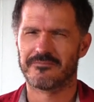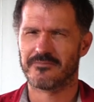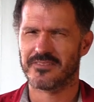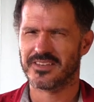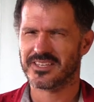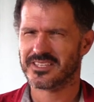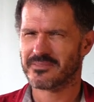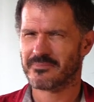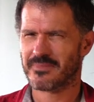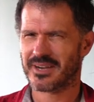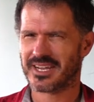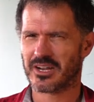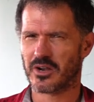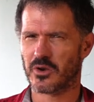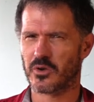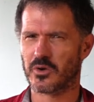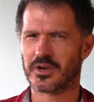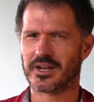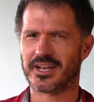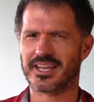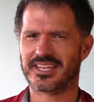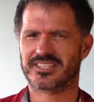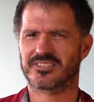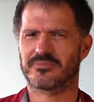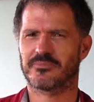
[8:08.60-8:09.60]
This might
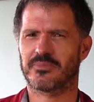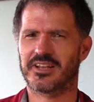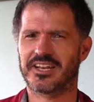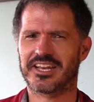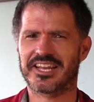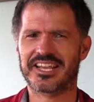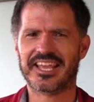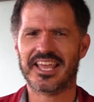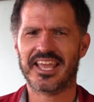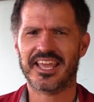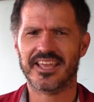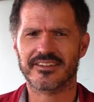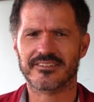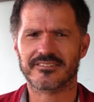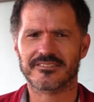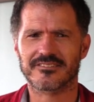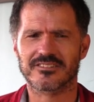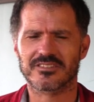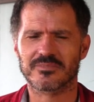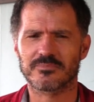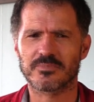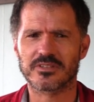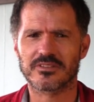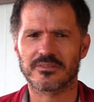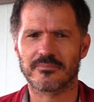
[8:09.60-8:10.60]
look like splitting
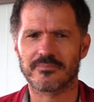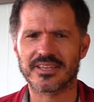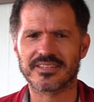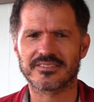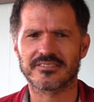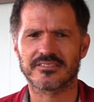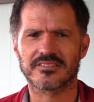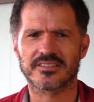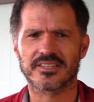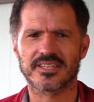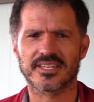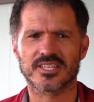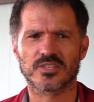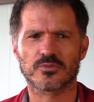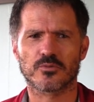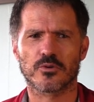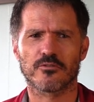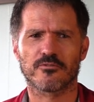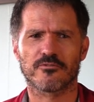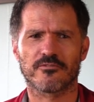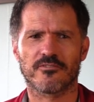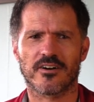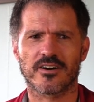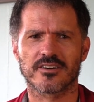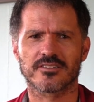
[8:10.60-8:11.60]
hairs, but the Byzantines
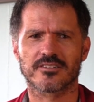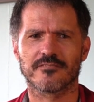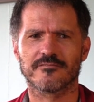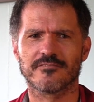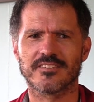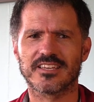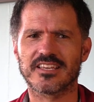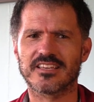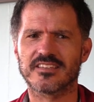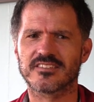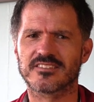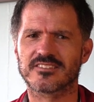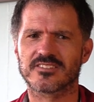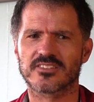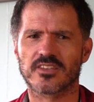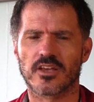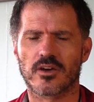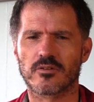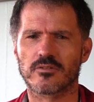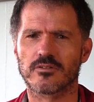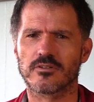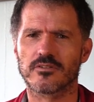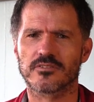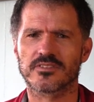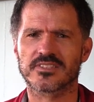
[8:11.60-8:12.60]
were fond of these
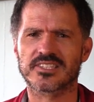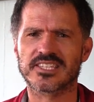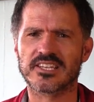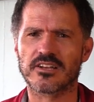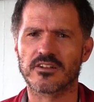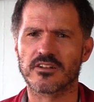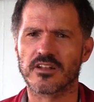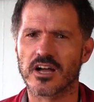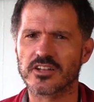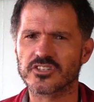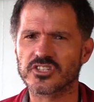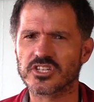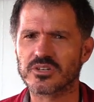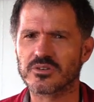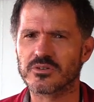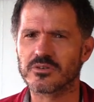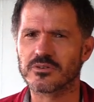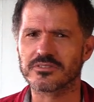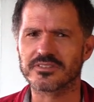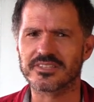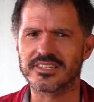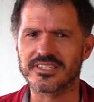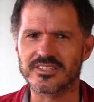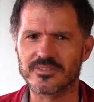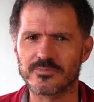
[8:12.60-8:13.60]
subtle
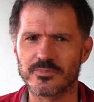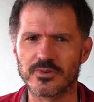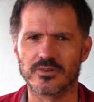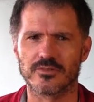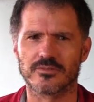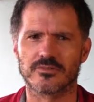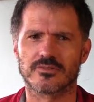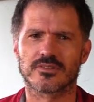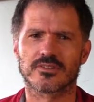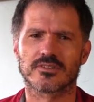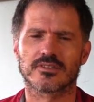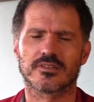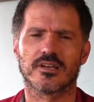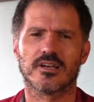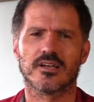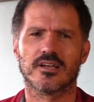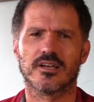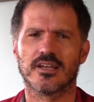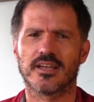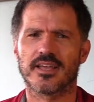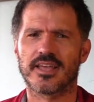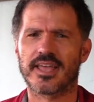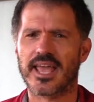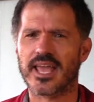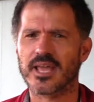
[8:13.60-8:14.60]
theological disputes.
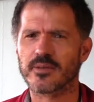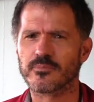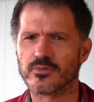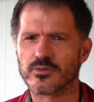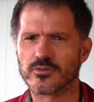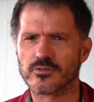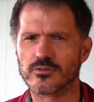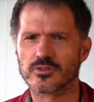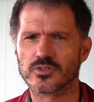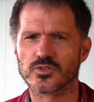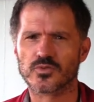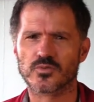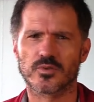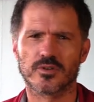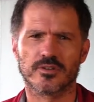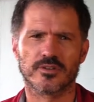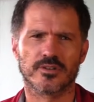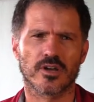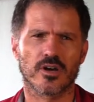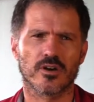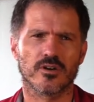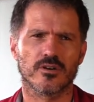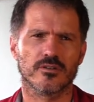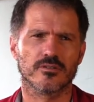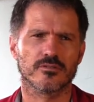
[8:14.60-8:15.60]
Emperors were
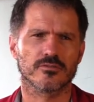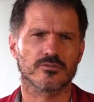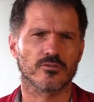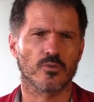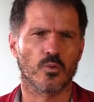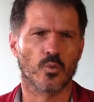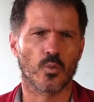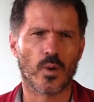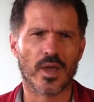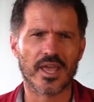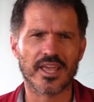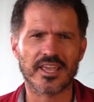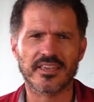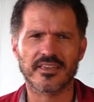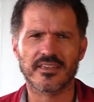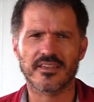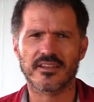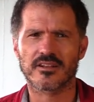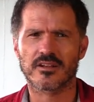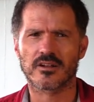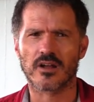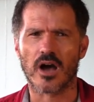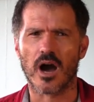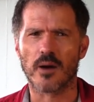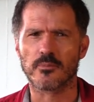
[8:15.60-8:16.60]
known to weigh
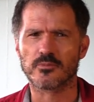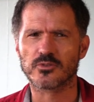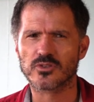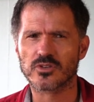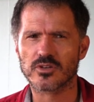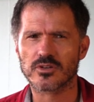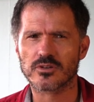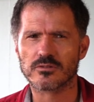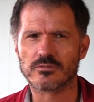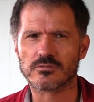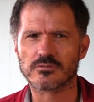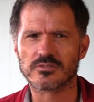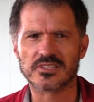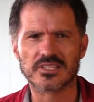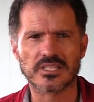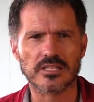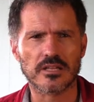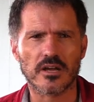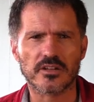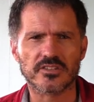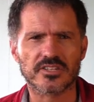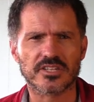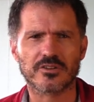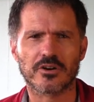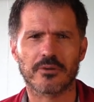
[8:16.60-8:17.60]
in on obscure
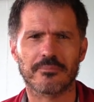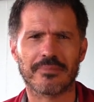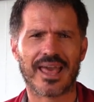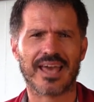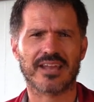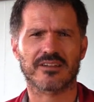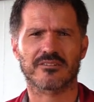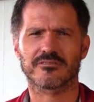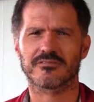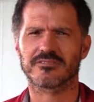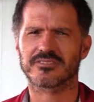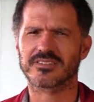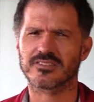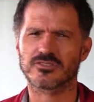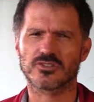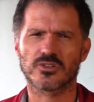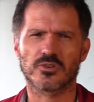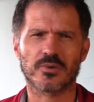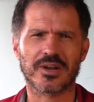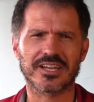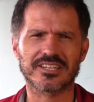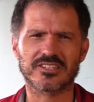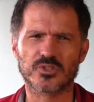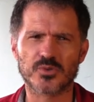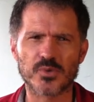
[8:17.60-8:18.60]
theological matters and to
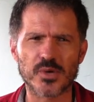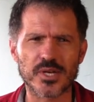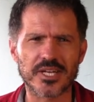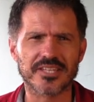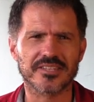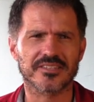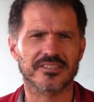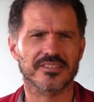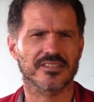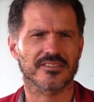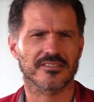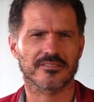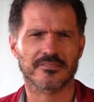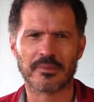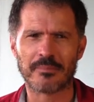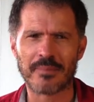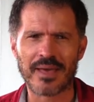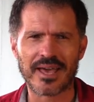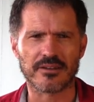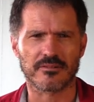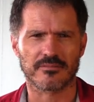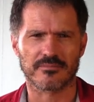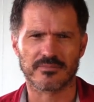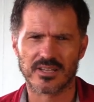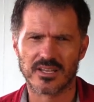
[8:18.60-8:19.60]
write treatises on the
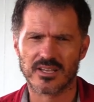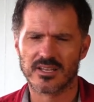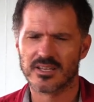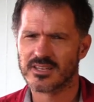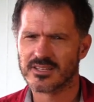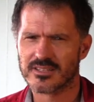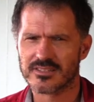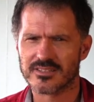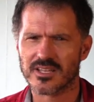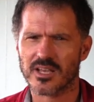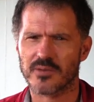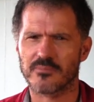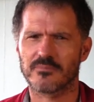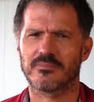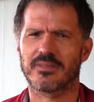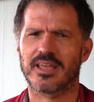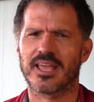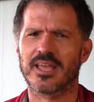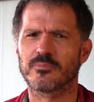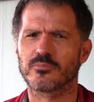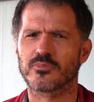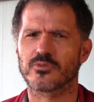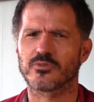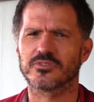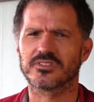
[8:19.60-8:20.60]
matter. Some
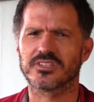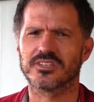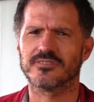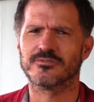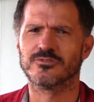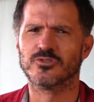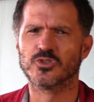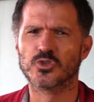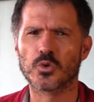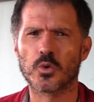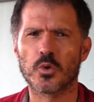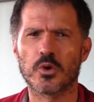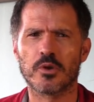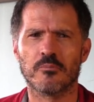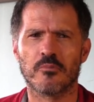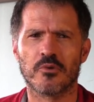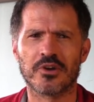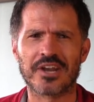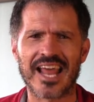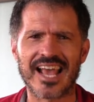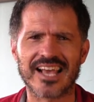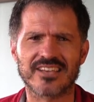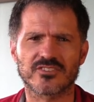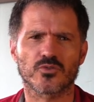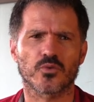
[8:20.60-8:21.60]
emperors even joined
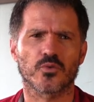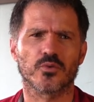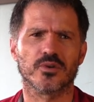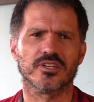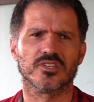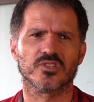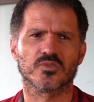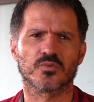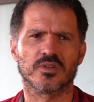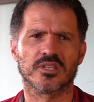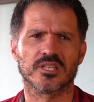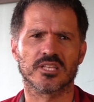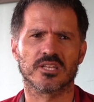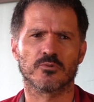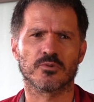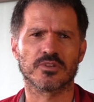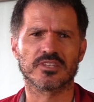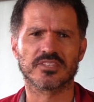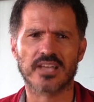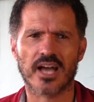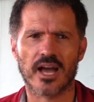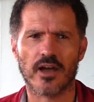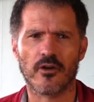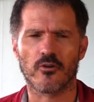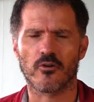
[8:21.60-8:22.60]
monasteries when they
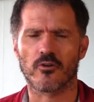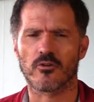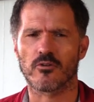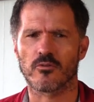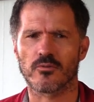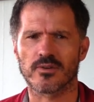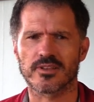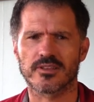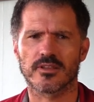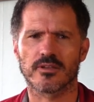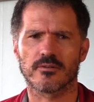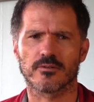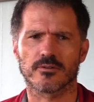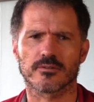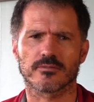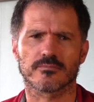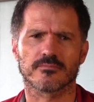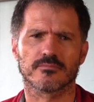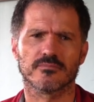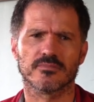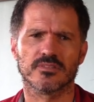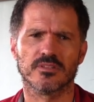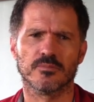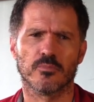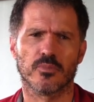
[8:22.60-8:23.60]
retired or when they were
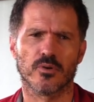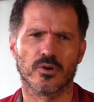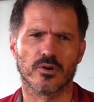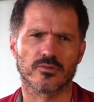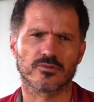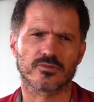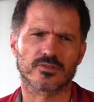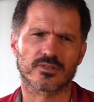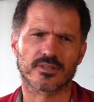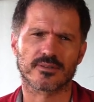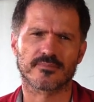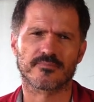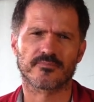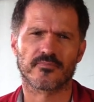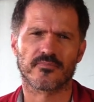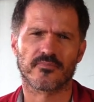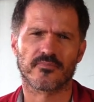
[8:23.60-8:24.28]
deposed.